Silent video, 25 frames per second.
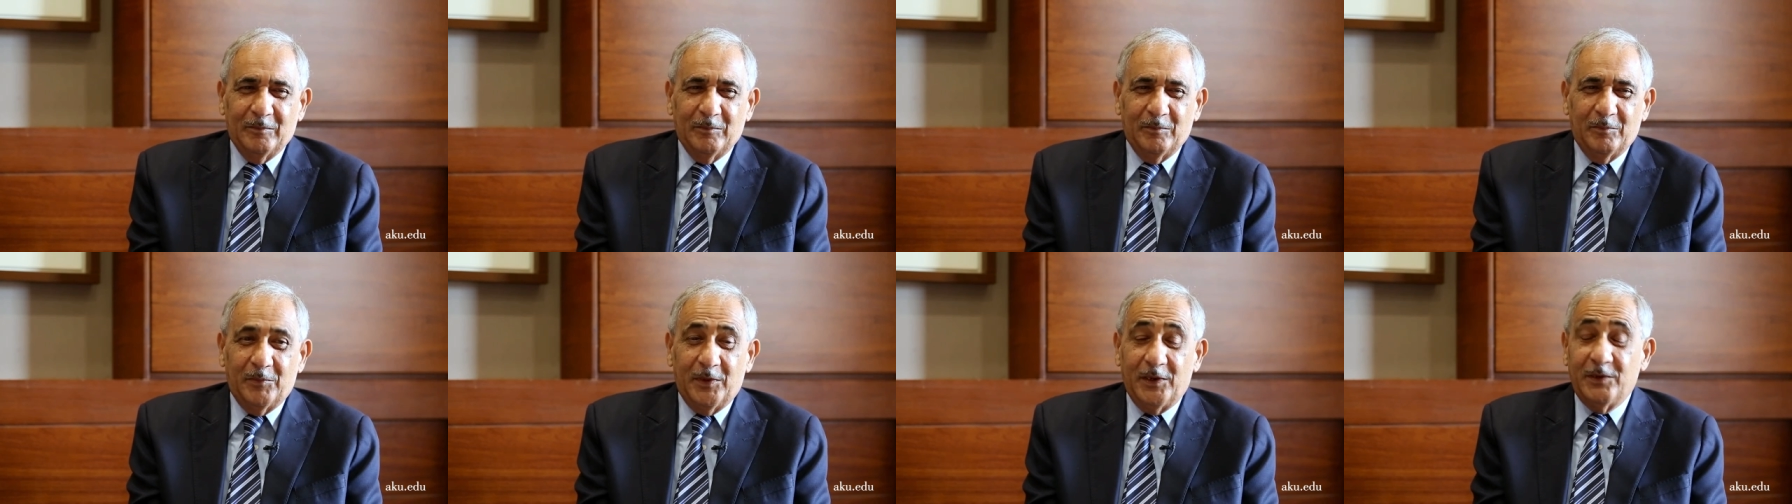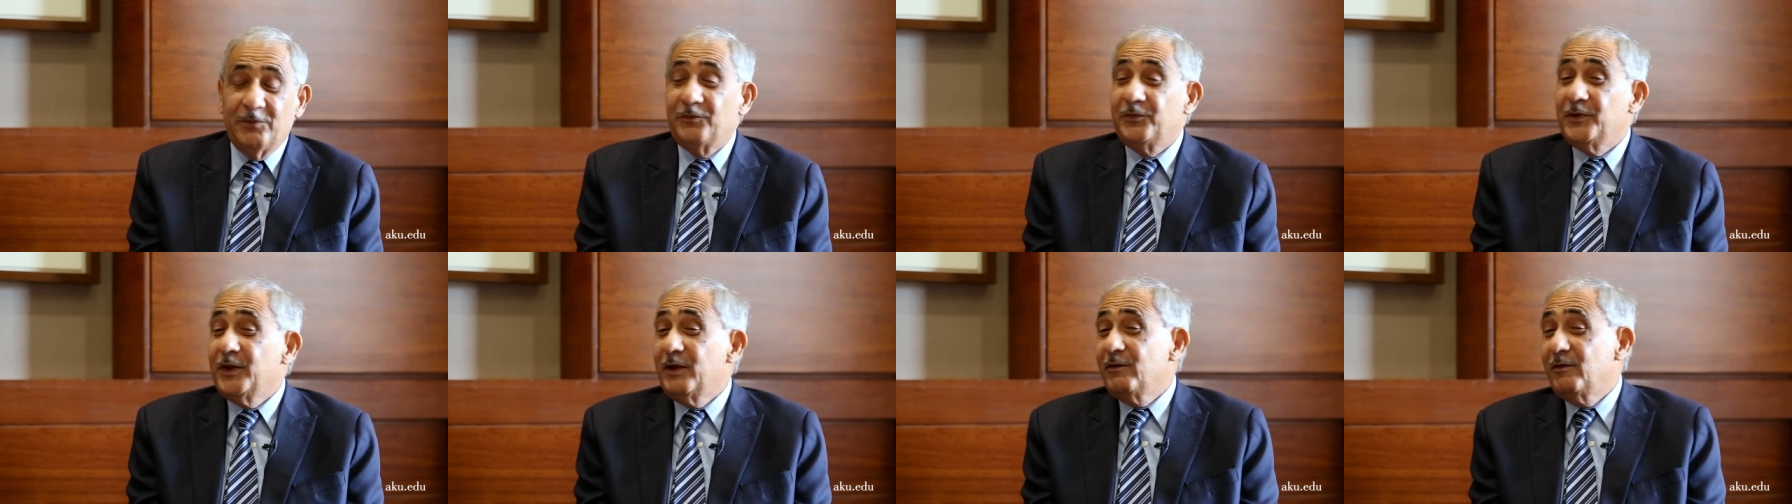my
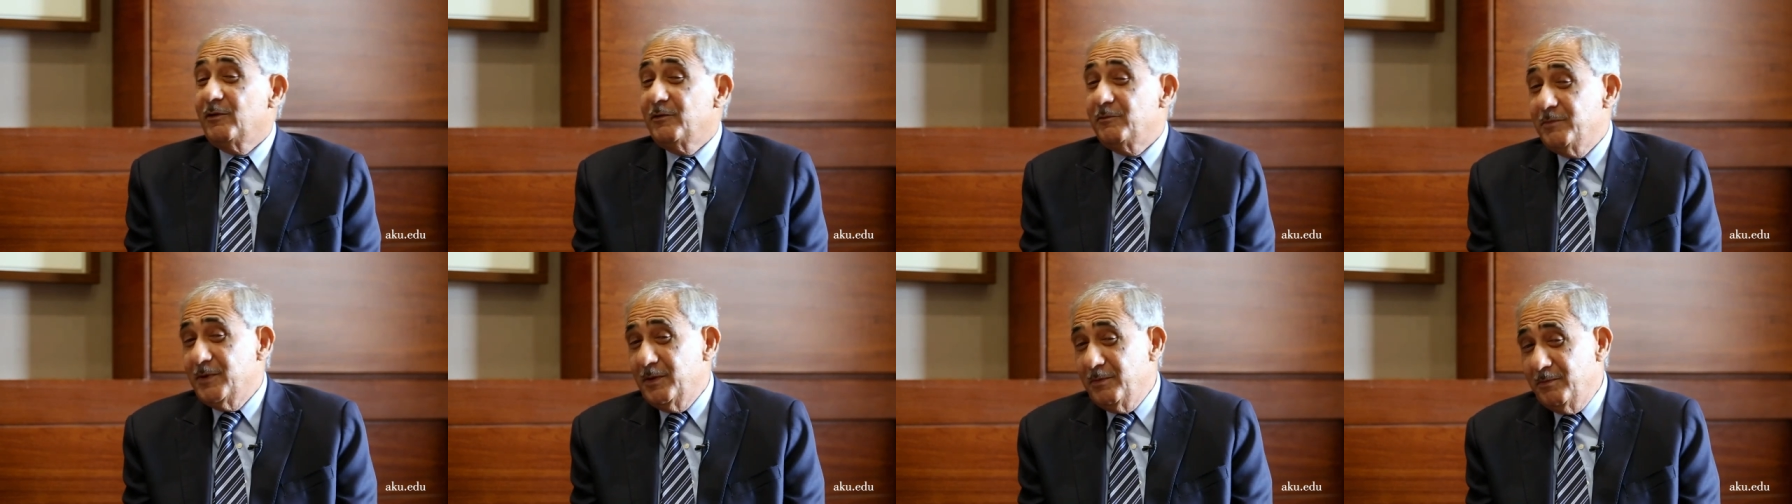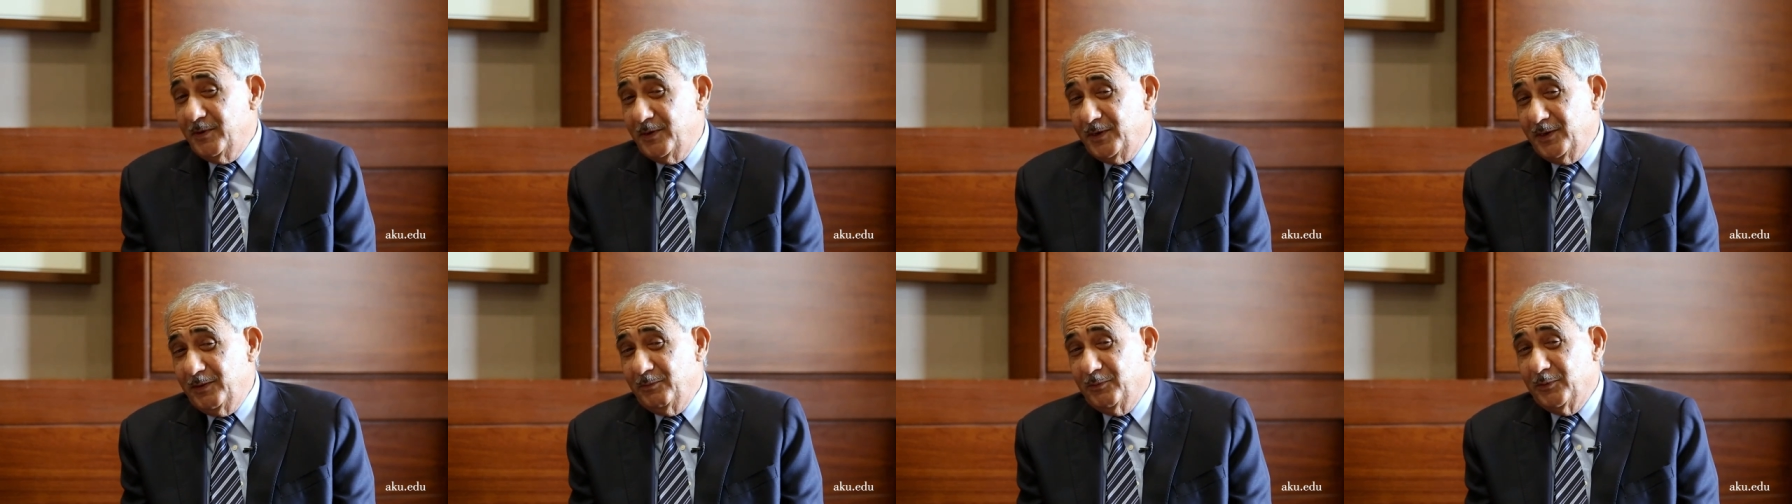favorite
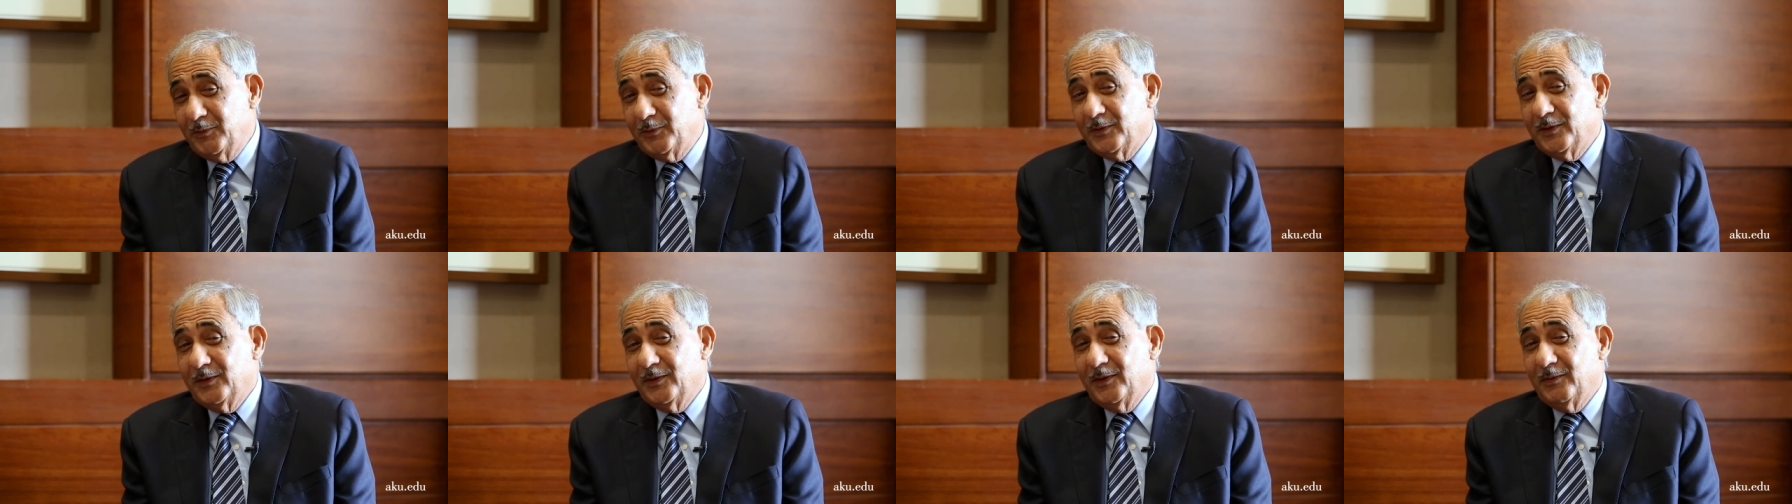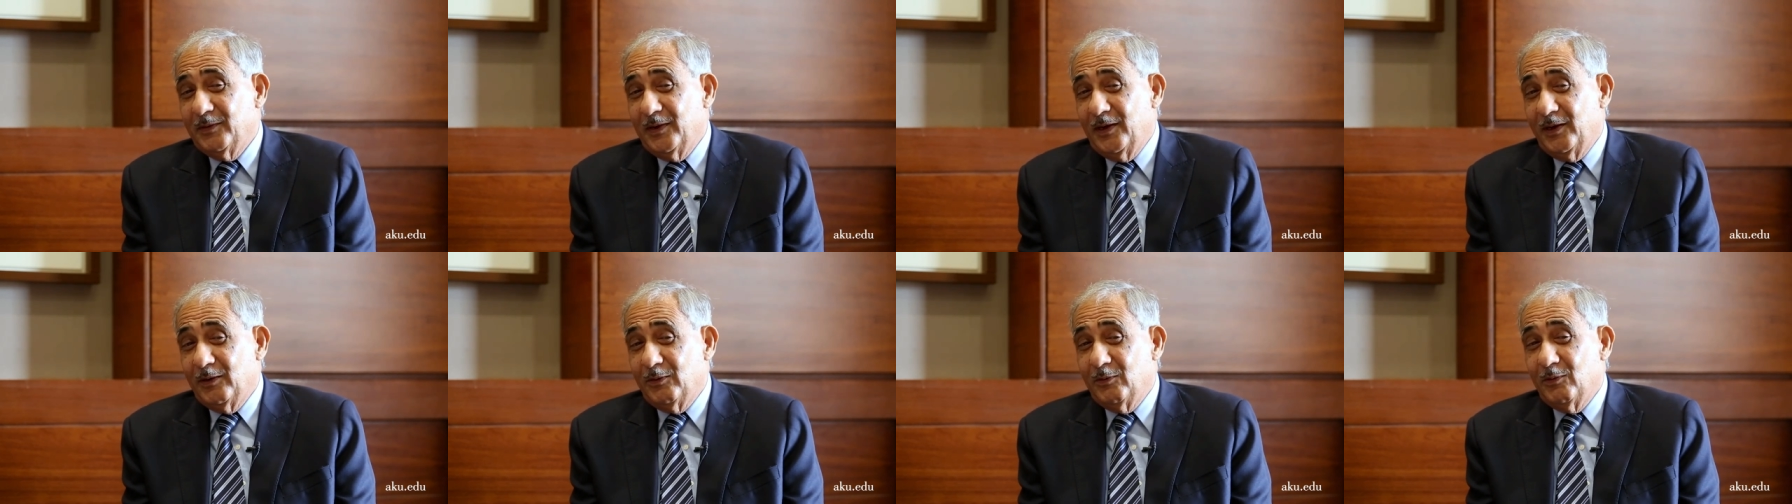memory was
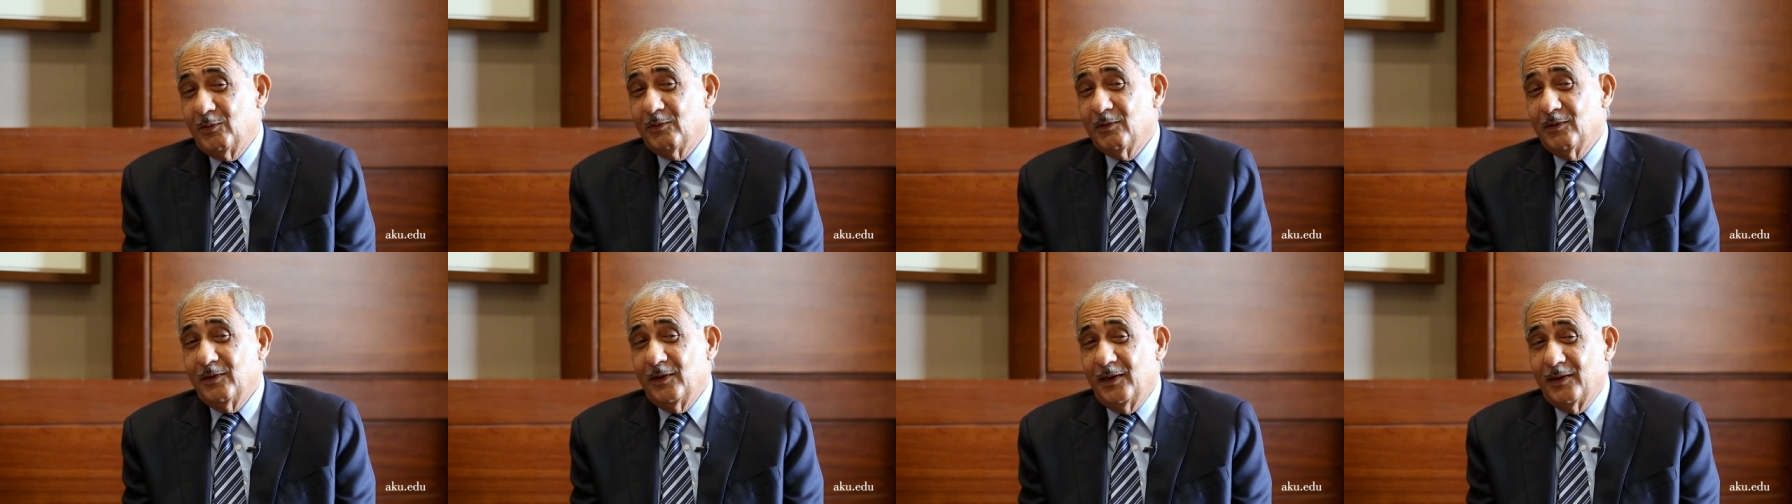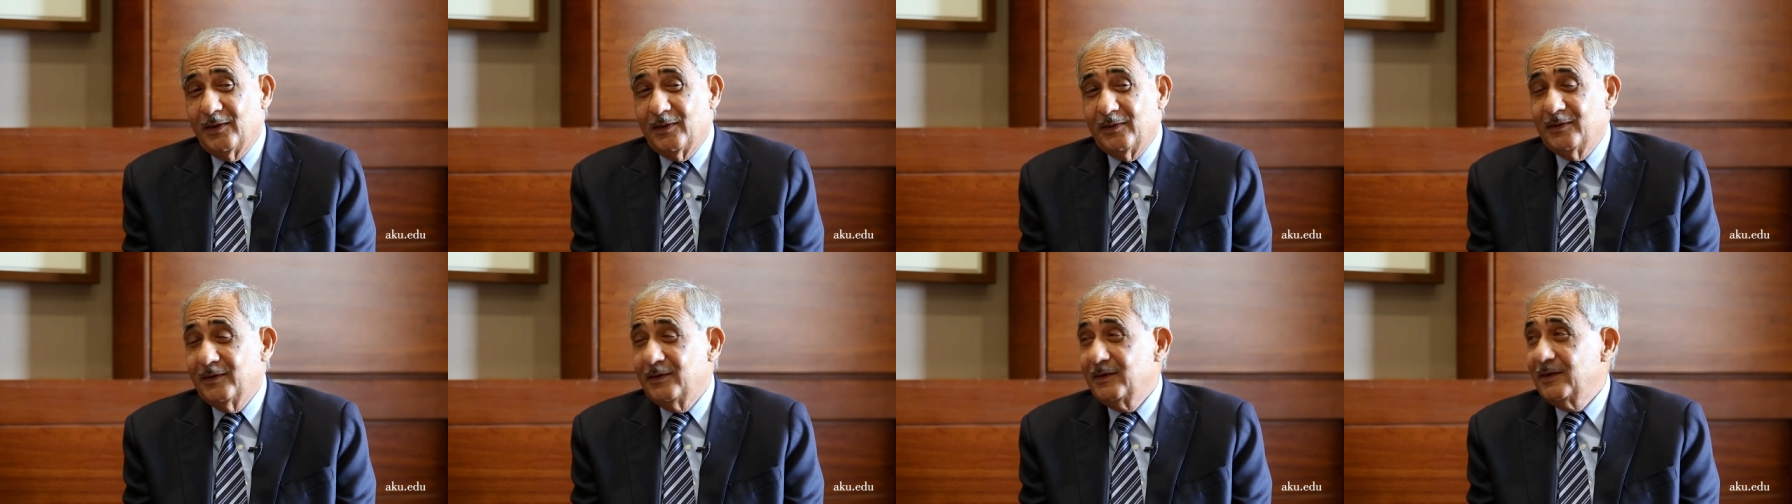I got elected